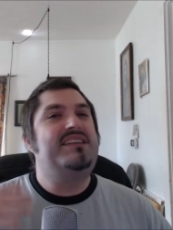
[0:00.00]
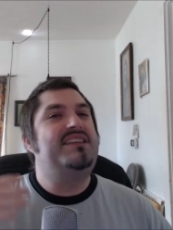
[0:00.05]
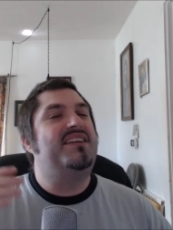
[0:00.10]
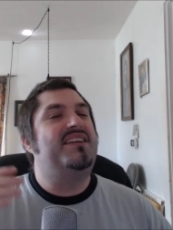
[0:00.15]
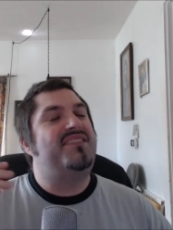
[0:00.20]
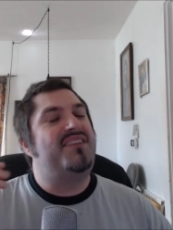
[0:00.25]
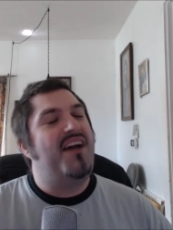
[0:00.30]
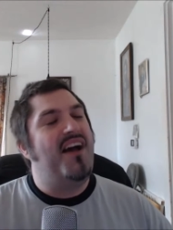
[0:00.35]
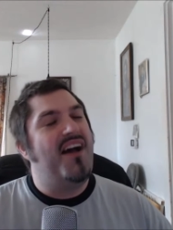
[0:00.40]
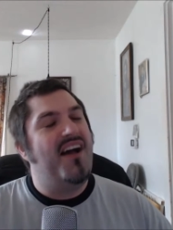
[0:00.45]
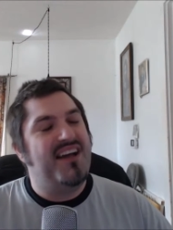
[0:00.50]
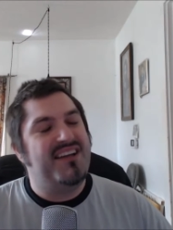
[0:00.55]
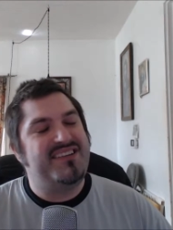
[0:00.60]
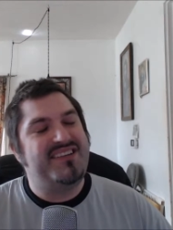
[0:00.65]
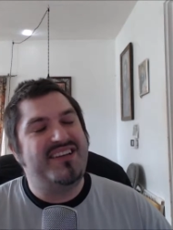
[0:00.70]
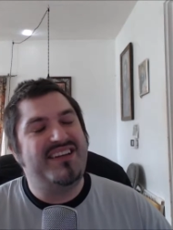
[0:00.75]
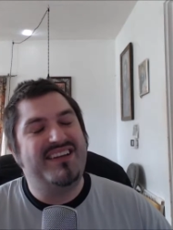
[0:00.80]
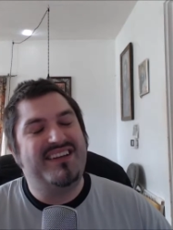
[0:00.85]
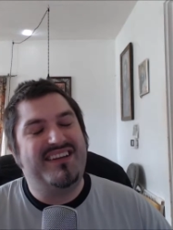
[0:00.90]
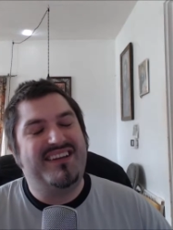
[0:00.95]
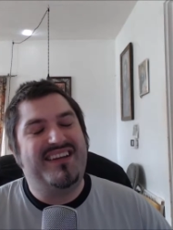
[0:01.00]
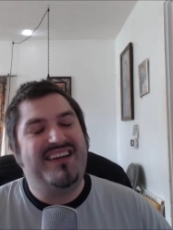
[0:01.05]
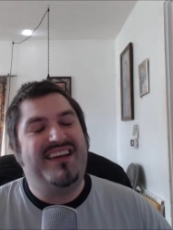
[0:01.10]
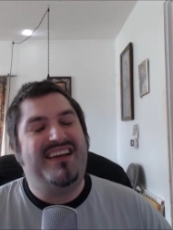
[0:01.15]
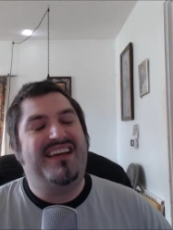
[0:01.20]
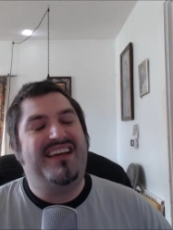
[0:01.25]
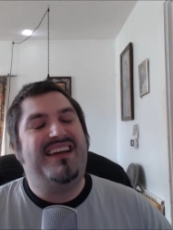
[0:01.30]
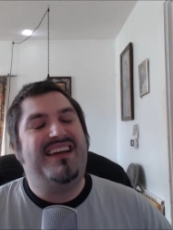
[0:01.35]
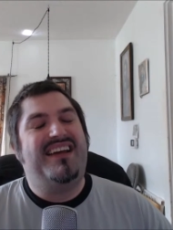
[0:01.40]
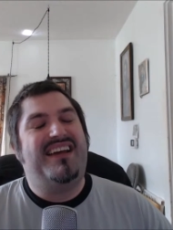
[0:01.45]
not,
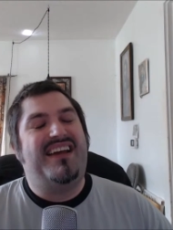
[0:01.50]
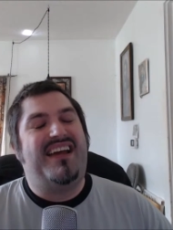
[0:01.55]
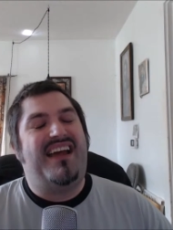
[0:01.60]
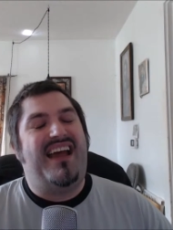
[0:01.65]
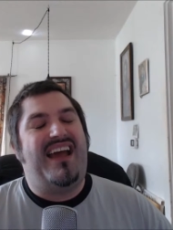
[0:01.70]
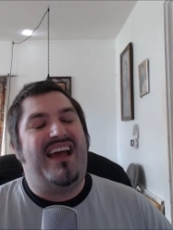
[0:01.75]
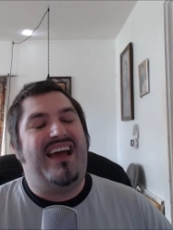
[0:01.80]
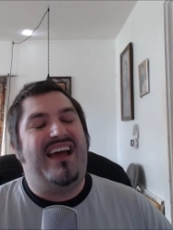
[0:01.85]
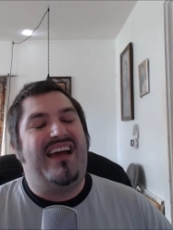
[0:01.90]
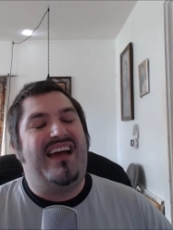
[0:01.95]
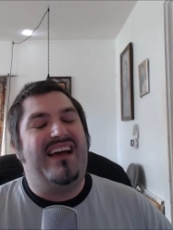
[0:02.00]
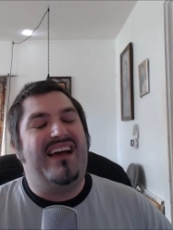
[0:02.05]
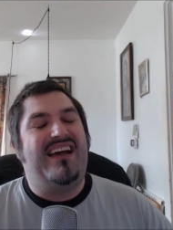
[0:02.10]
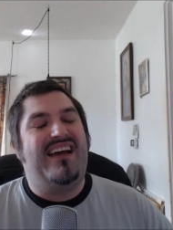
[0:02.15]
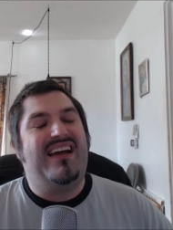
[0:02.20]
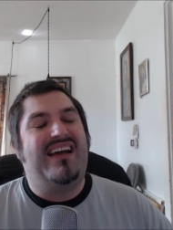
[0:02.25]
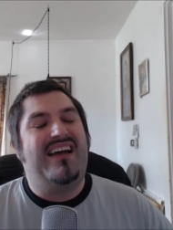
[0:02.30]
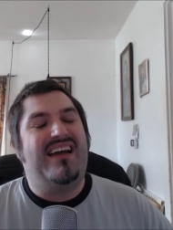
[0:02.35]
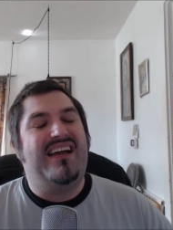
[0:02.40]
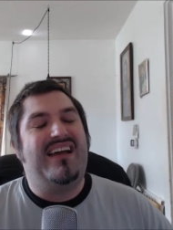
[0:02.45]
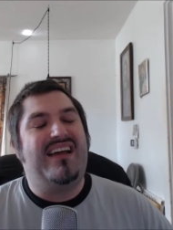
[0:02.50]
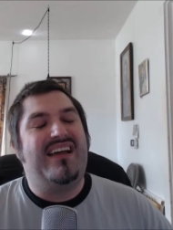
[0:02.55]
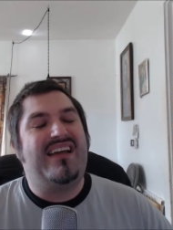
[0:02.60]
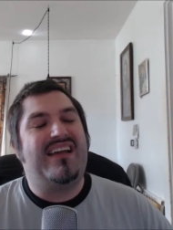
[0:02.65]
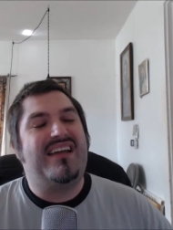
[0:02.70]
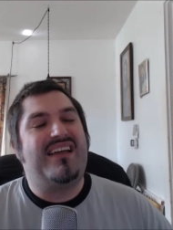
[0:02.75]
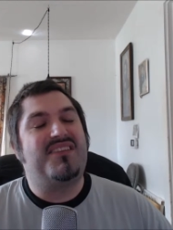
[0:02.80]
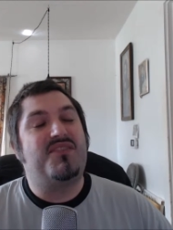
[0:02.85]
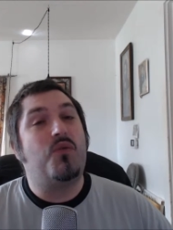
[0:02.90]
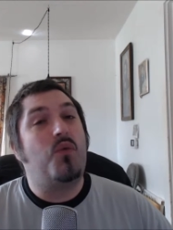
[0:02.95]
the
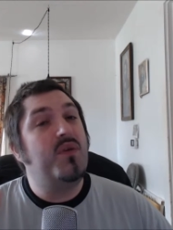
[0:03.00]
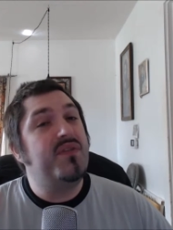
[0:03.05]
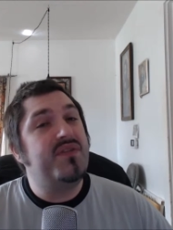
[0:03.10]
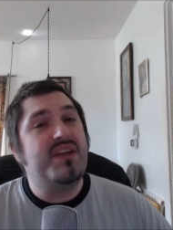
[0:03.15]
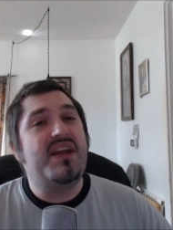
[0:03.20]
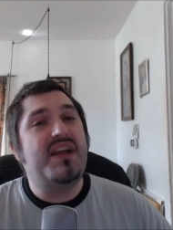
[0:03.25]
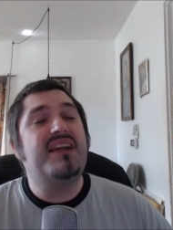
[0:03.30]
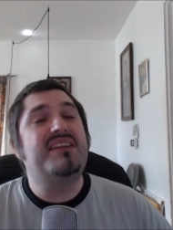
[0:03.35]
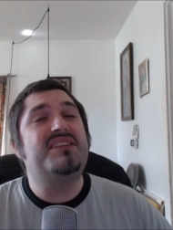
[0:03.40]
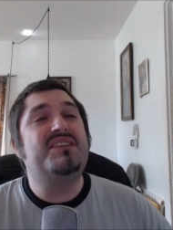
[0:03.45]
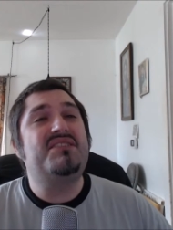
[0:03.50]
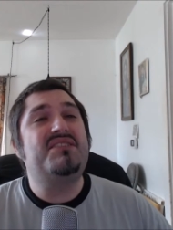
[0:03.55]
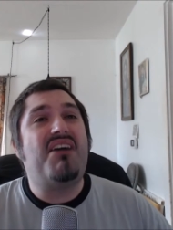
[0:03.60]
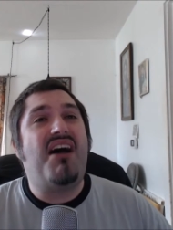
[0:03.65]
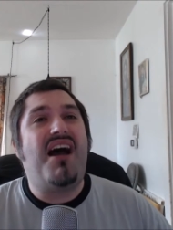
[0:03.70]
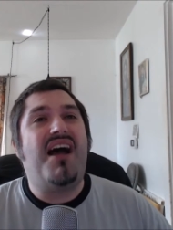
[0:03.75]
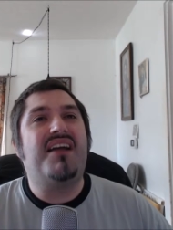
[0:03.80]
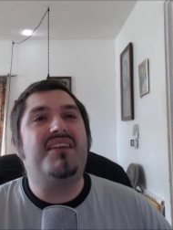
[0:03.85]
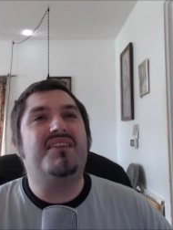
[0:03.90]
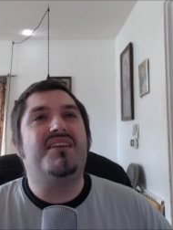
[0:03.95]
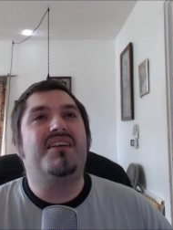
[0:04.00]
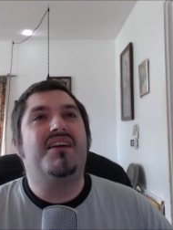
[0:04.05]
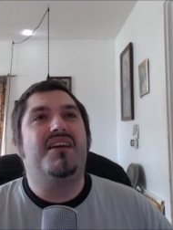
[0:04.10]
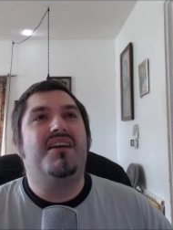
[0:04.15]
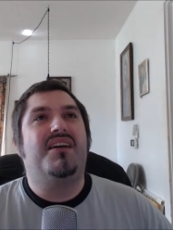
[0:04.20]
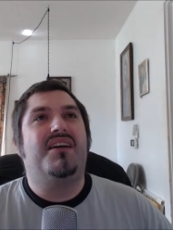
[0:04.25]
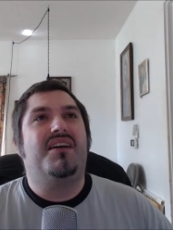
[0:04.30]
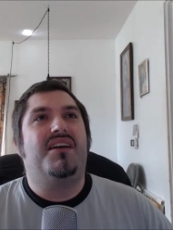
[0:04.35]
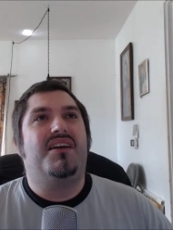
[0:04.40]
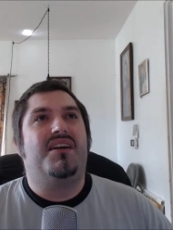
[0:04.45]
one thing I did not
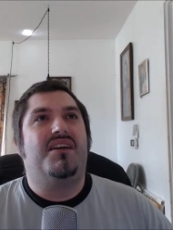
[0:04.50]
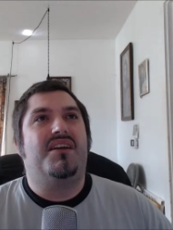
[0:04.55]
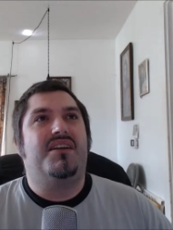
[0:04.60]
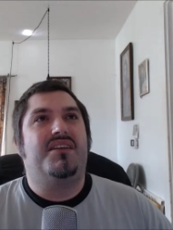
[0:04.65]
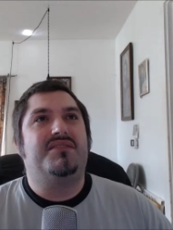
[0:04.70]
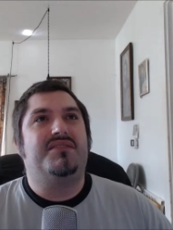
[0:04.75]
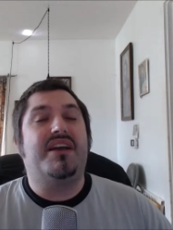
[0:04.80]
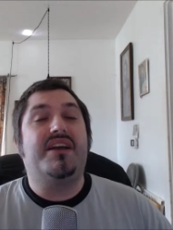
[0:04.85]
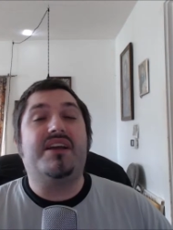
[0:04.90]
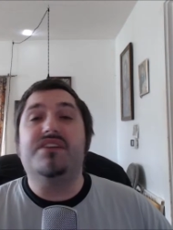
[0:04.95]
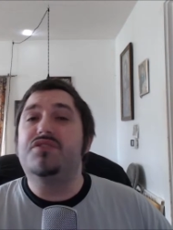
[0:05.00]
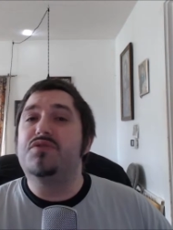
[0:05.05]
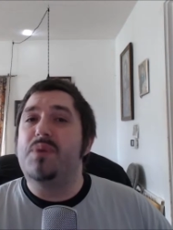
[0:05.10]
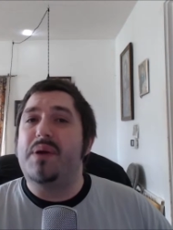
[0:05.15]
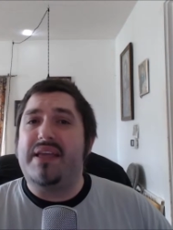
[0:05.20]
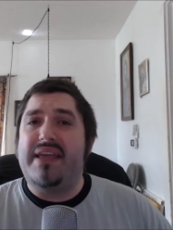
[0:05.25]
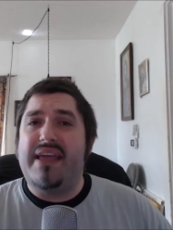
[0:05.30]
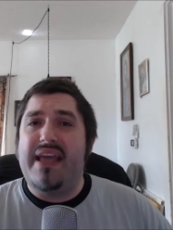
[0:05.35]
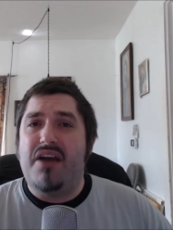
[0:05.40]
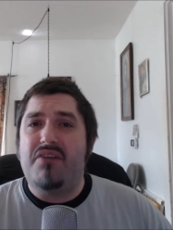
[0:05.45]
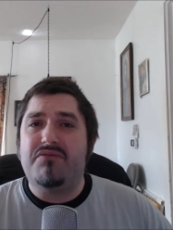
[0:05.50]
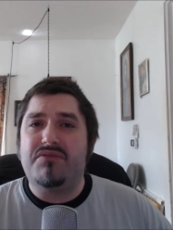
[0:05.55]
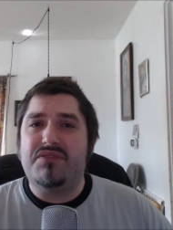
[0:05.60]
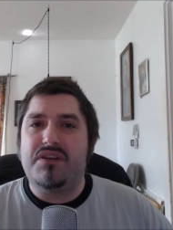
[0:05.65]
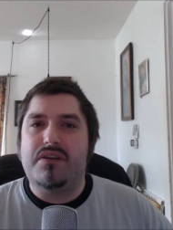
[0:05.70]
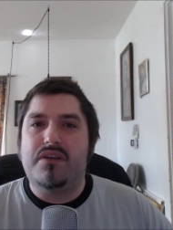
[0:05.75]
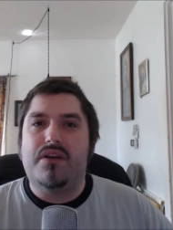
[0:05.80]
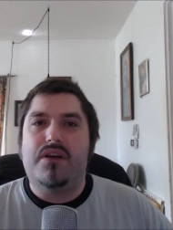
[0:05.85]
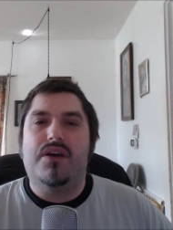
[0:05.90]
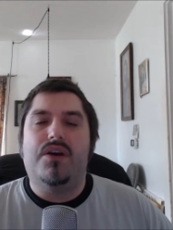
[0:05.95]
take into account
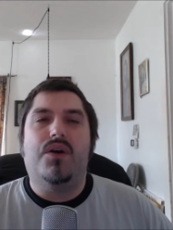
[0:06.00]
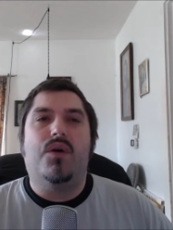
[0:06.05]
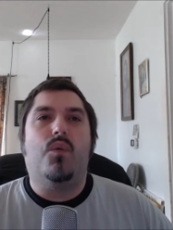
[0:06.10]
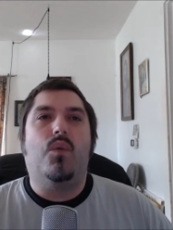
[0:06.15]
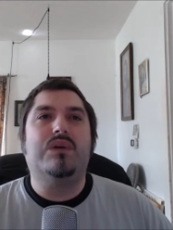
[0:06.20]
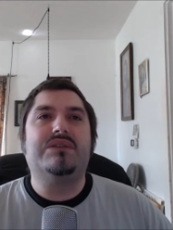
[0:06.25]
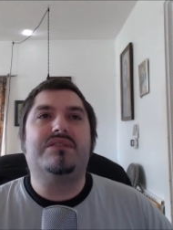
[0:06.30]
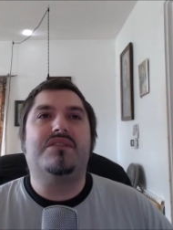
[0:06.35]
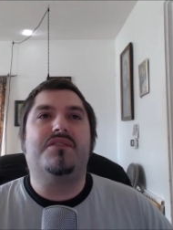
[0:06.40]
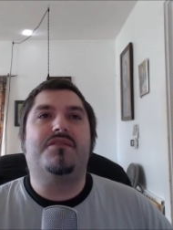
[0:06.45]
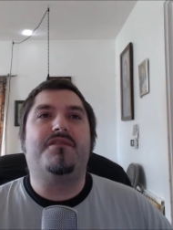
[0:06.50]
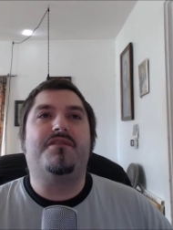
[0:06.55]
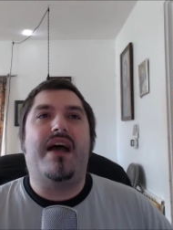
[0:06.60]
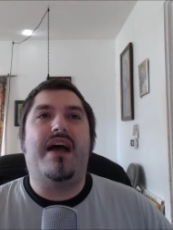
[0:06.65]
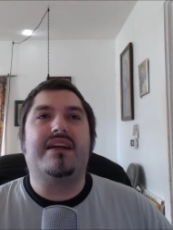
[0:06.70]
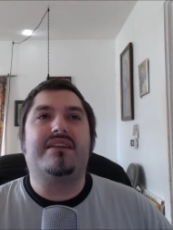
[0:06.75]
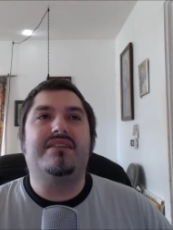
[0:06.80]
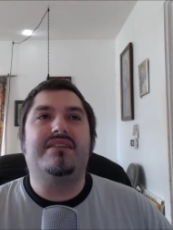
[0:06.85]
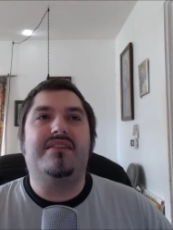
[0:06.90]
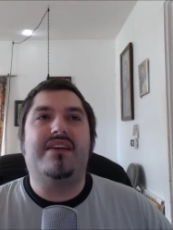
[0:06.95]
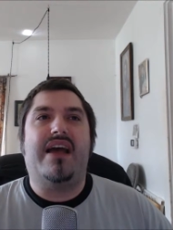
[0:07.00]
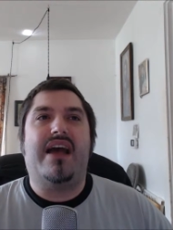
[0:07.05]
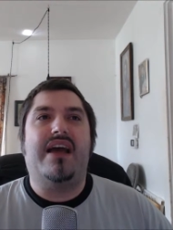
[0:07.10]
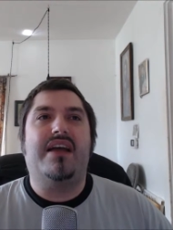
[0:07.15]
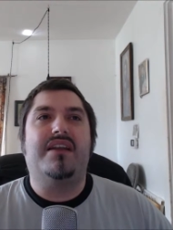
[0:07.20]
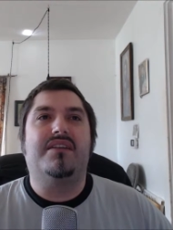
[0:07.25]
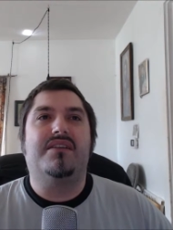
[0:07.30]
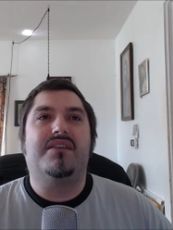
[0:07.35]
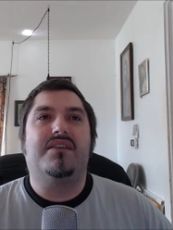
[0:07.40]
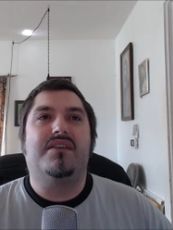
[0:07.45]
was the fact that
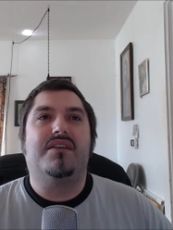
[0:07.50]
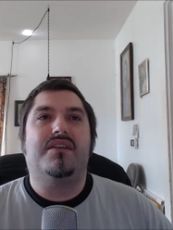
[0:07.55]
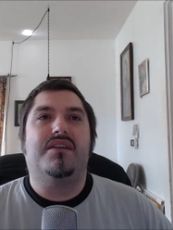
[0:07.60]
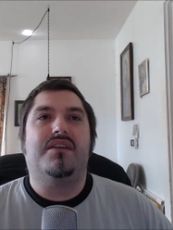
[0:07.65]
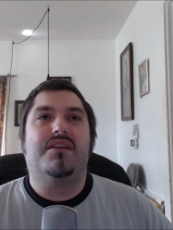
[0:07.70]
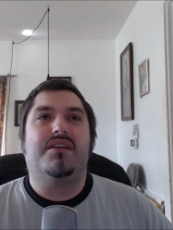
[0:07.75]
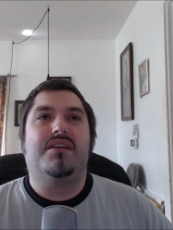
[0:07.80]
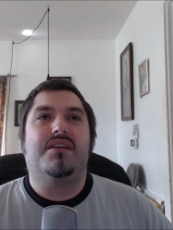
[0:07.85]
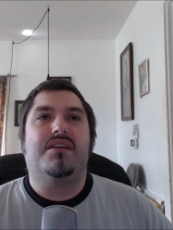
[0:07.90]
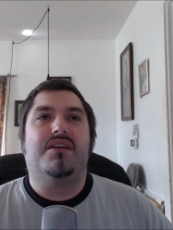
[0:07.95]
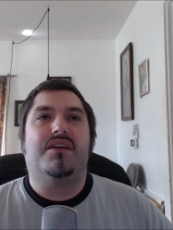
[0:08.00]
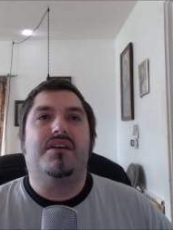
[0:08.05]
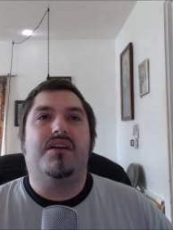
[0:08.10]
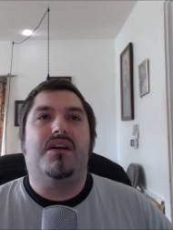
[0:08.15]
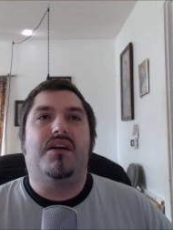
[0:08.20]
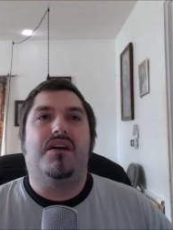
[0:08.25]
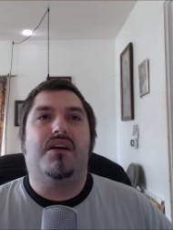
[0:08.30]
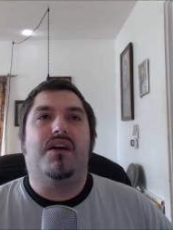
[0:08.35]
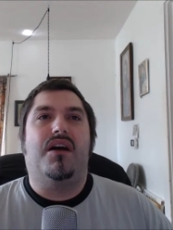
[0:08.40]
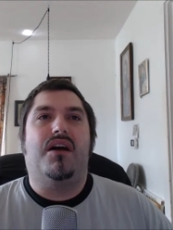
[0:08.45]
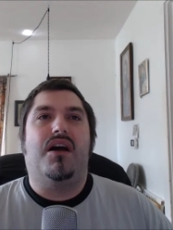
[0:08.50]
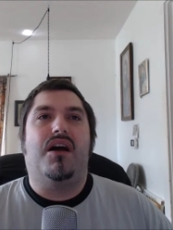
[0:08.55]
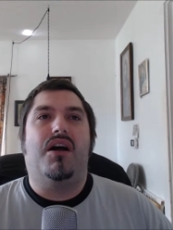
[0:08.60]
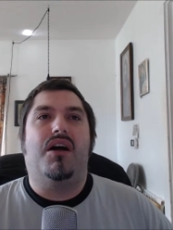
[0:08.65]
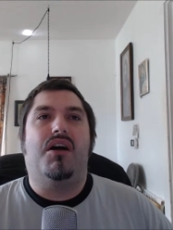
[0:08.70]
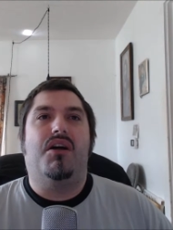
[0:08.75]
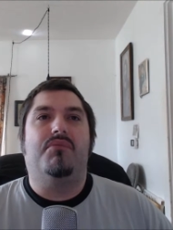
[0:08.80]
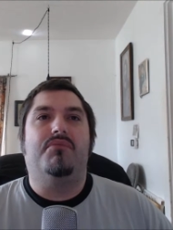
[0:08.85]
the